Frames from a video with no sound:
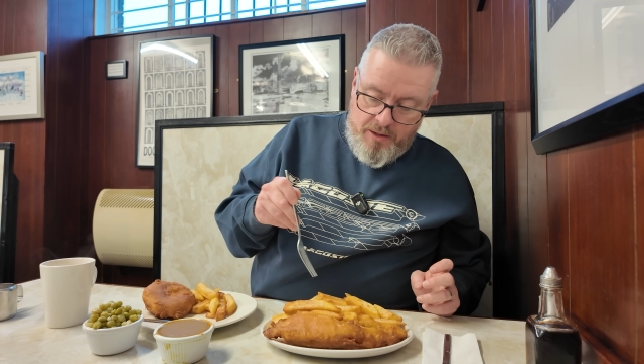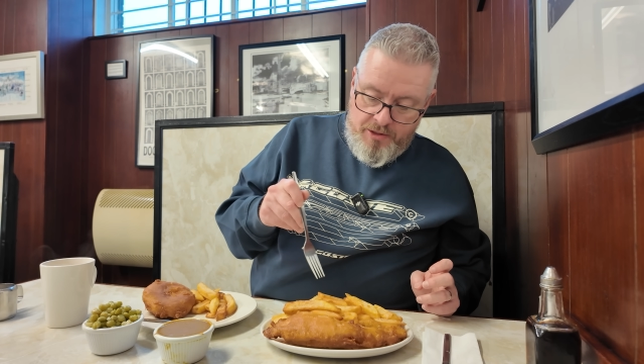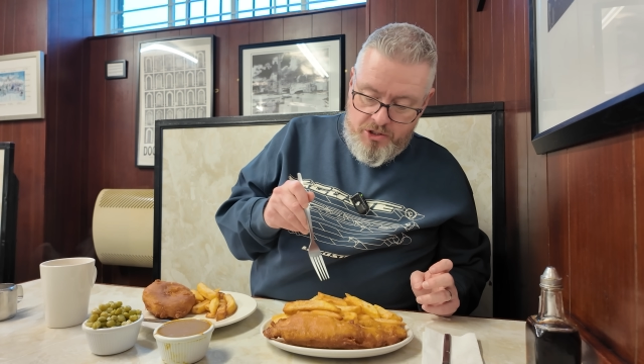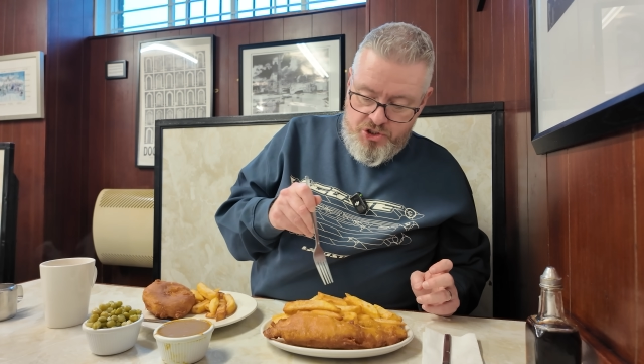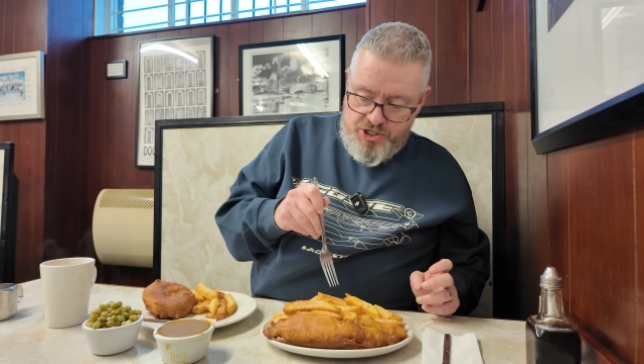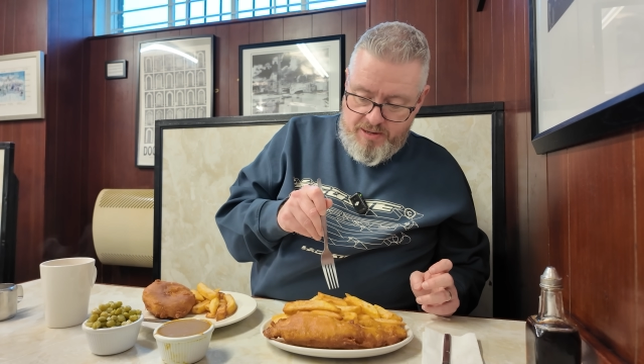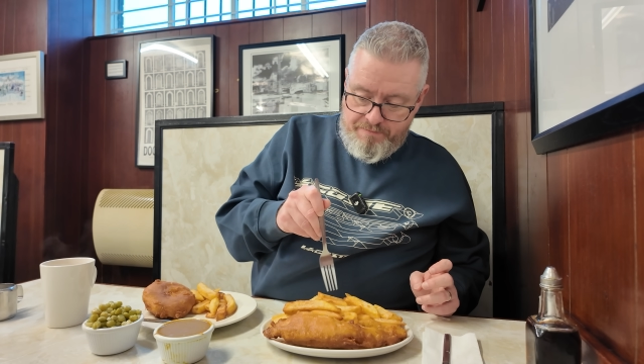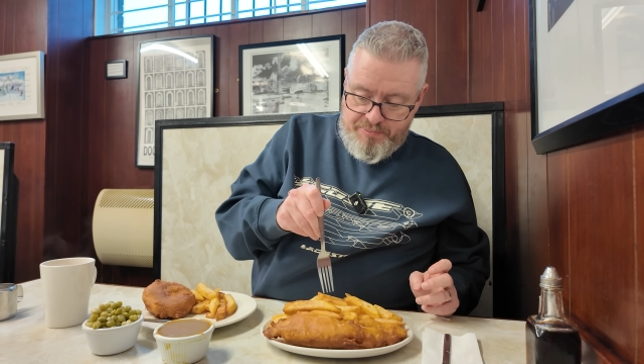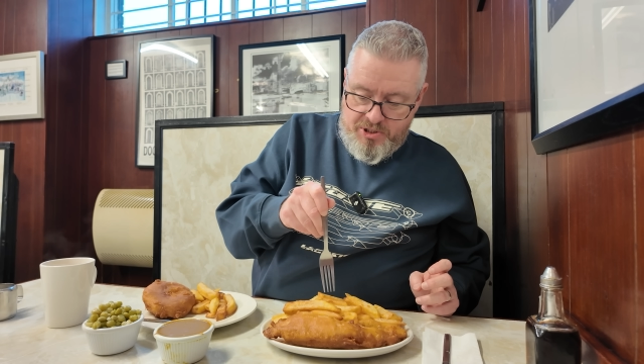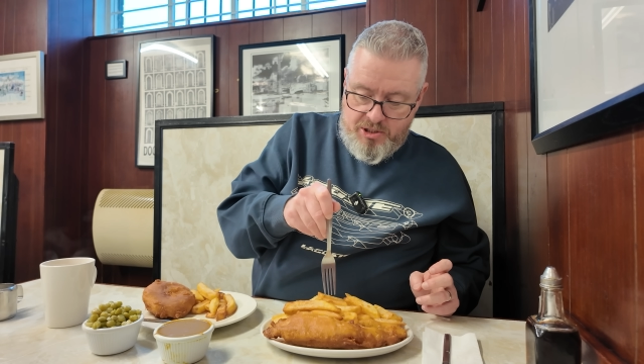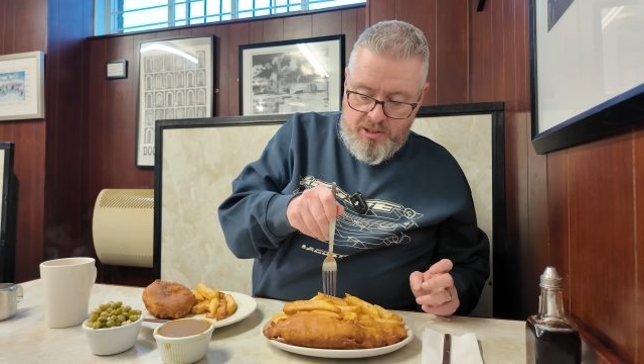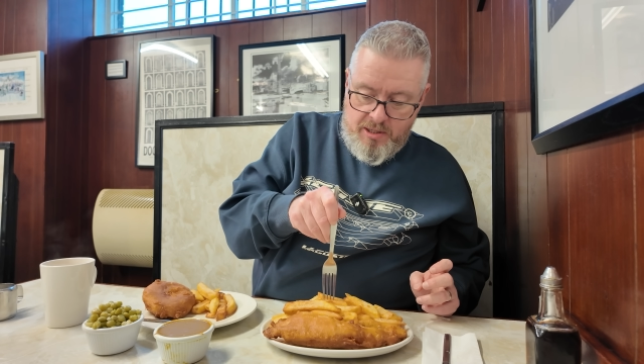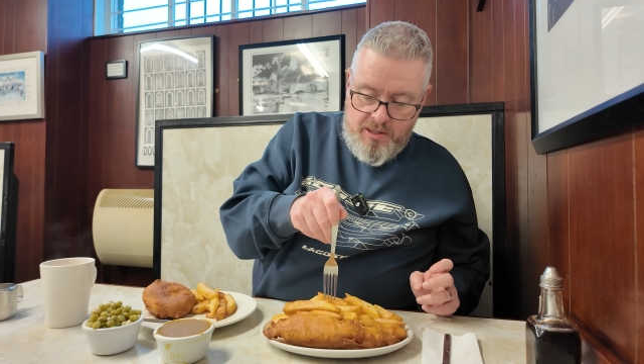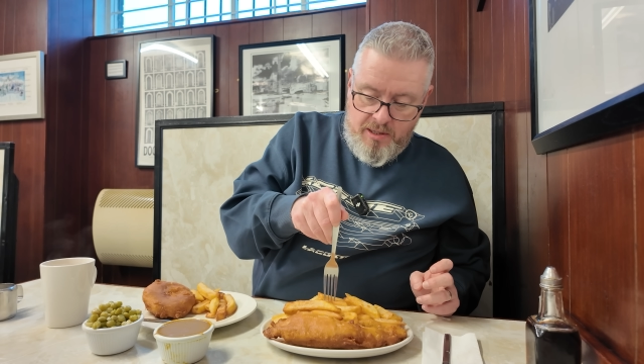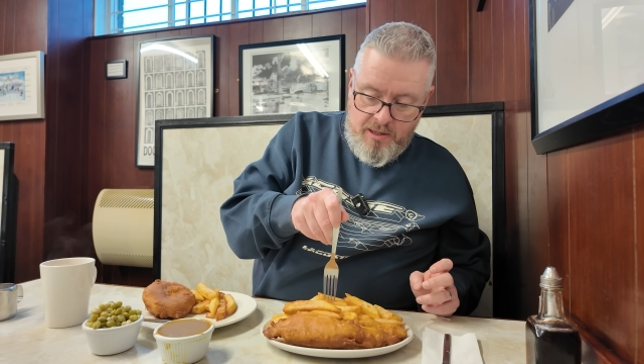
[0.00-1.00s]
The
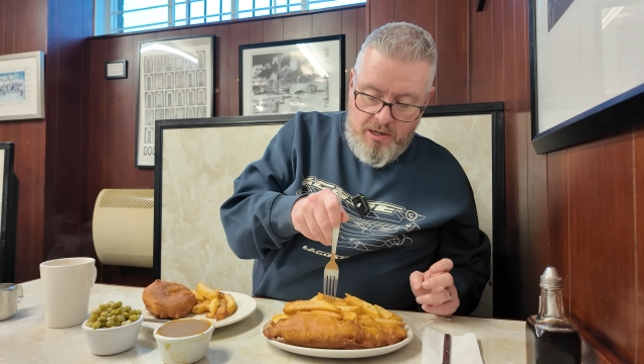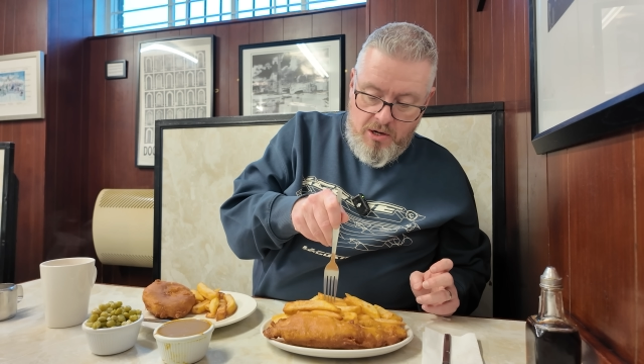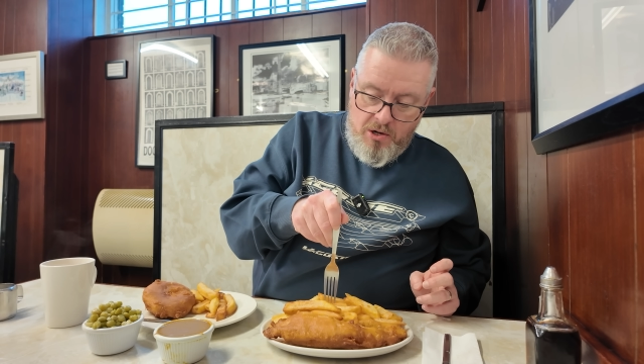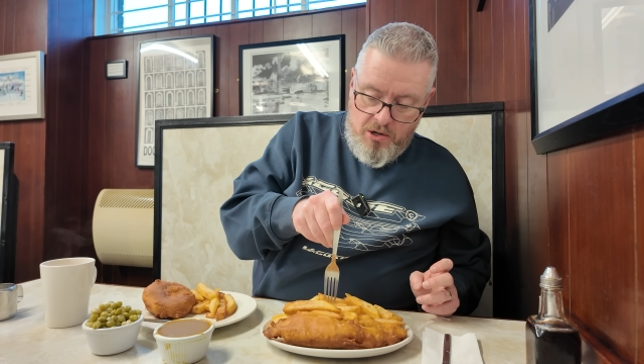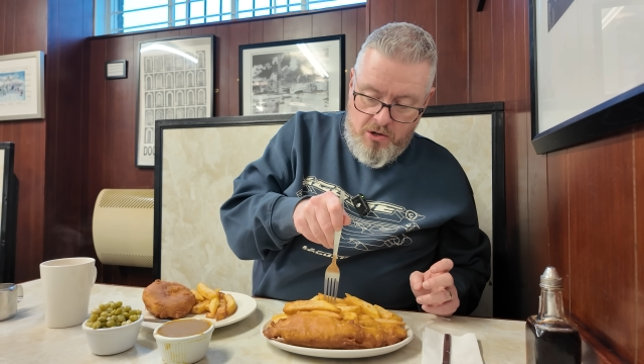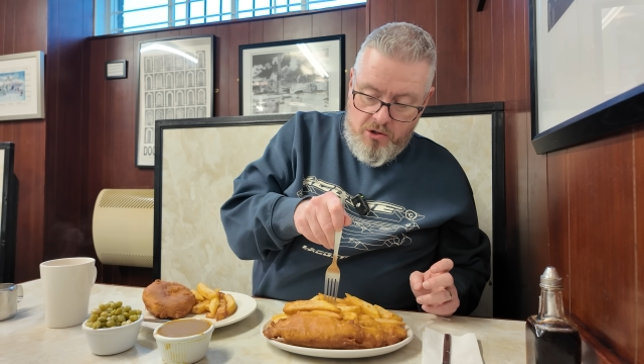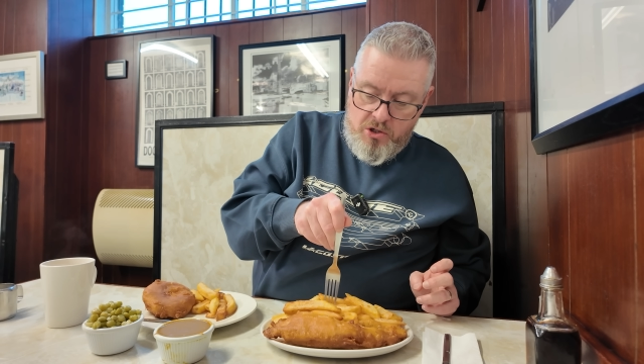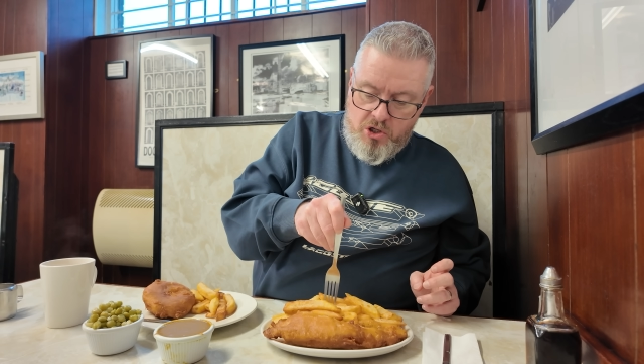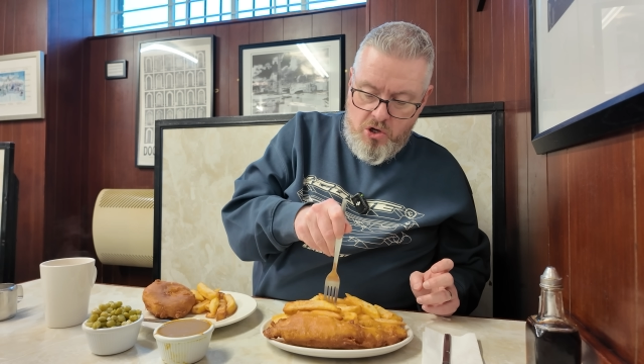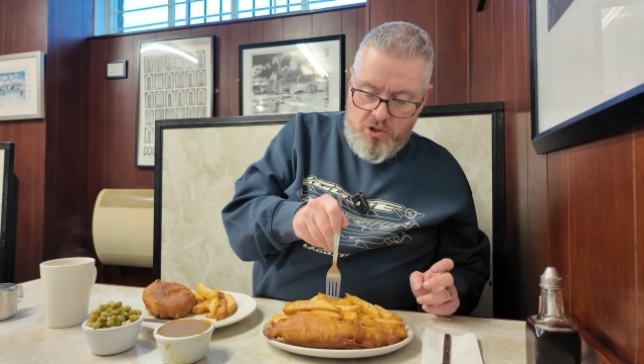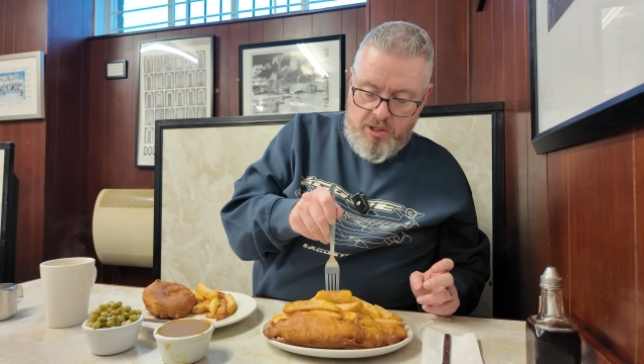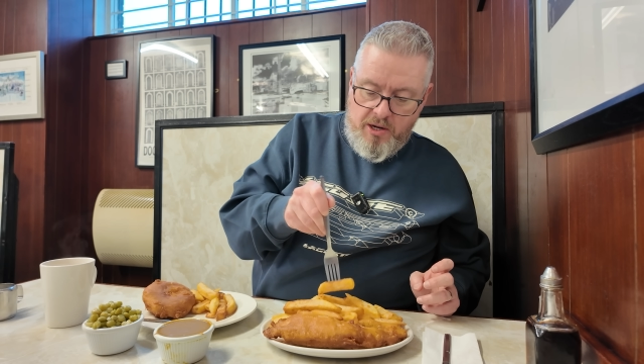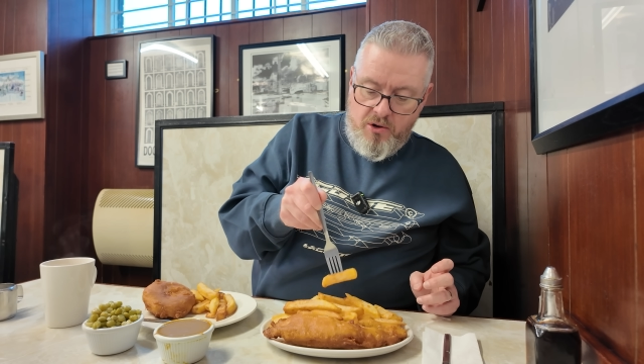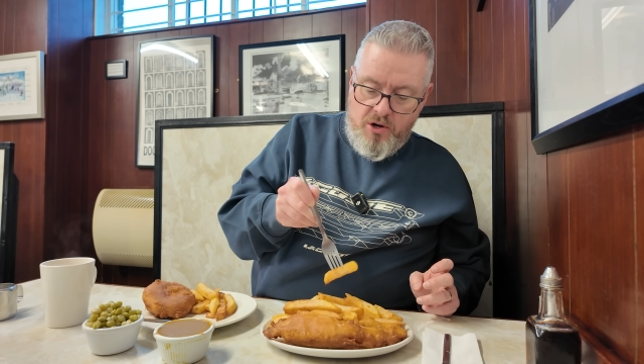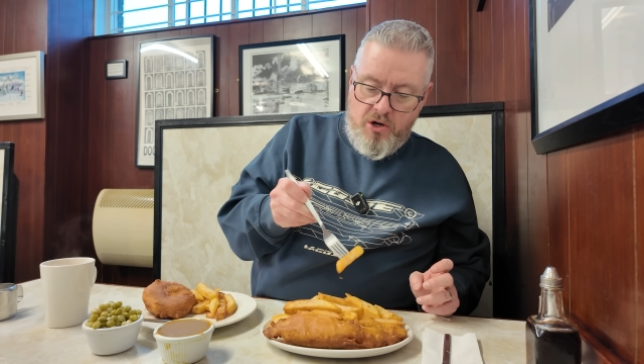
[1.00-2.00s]
chips look
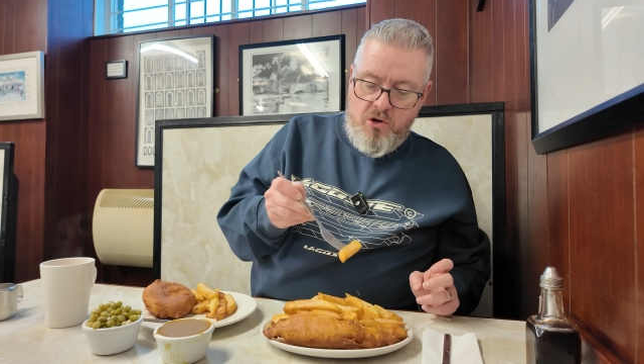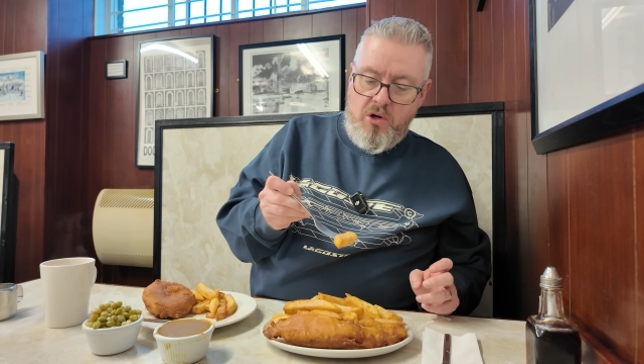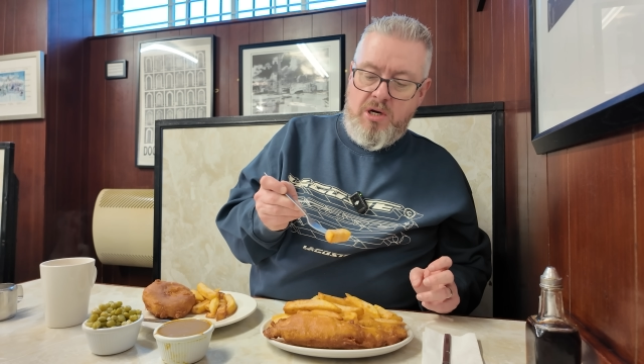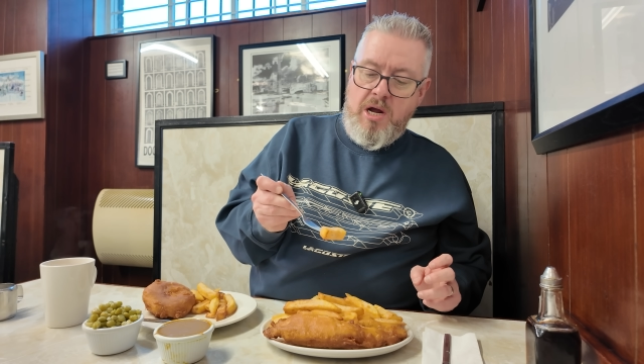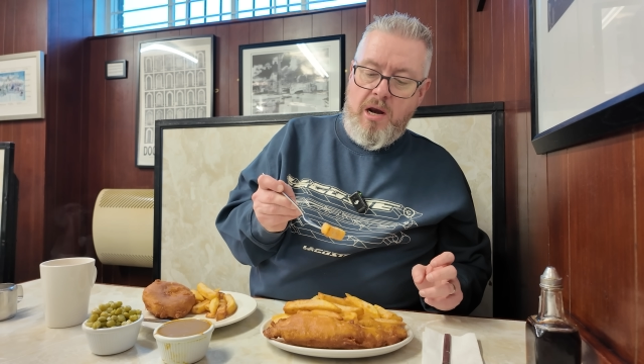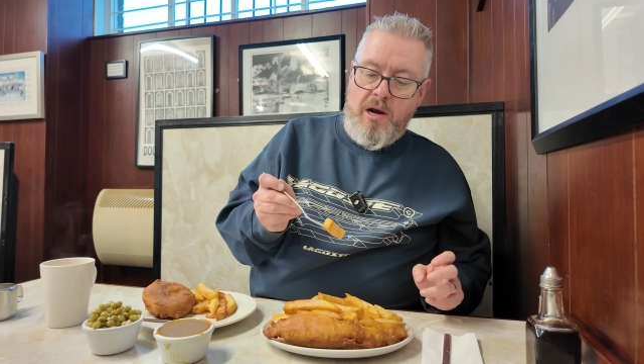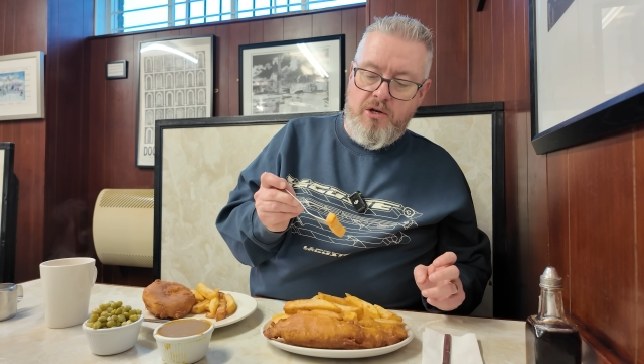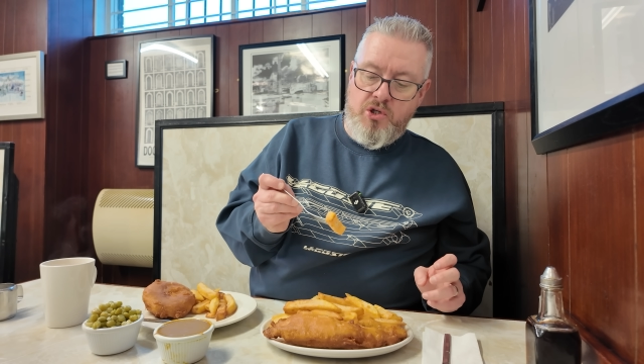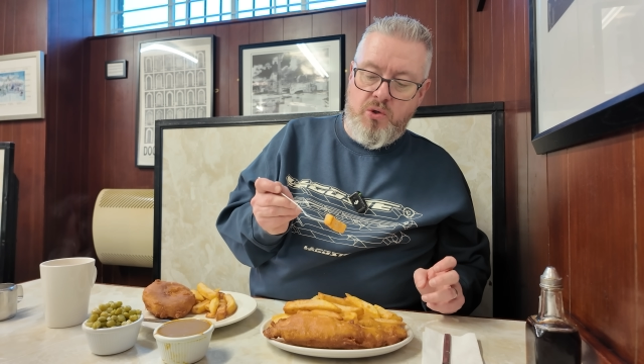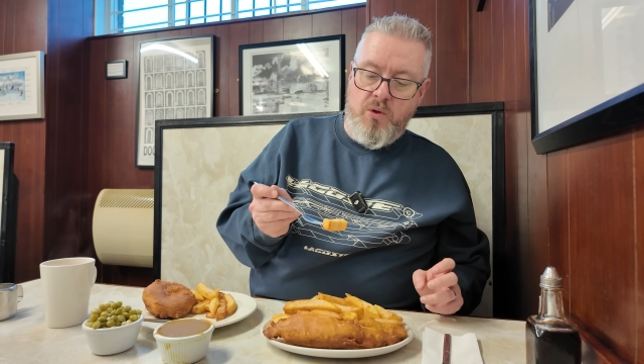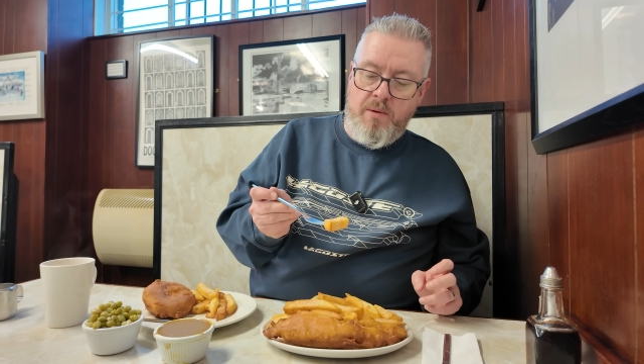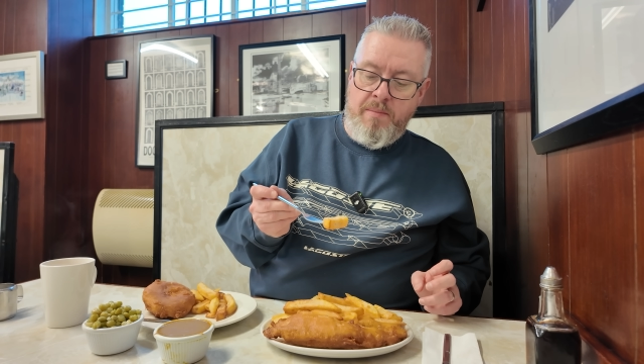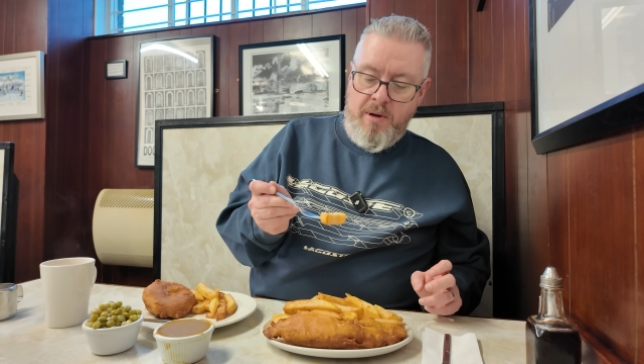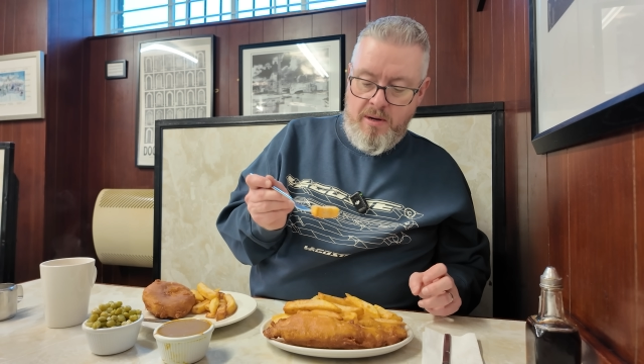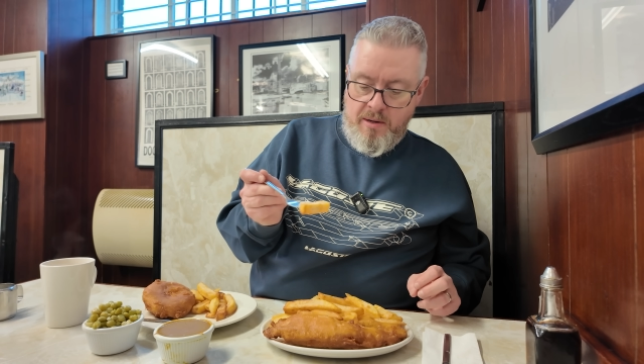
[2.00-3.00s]
good. They've got a good colour to
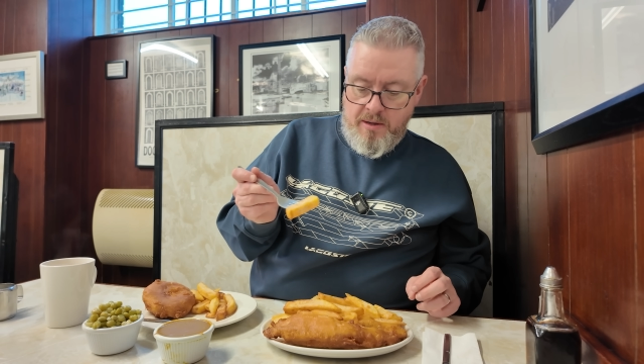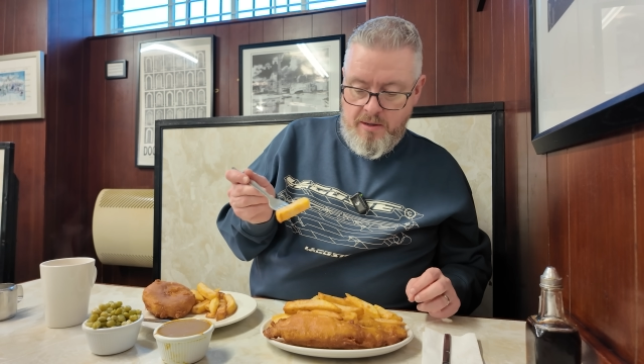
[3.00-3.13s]
them.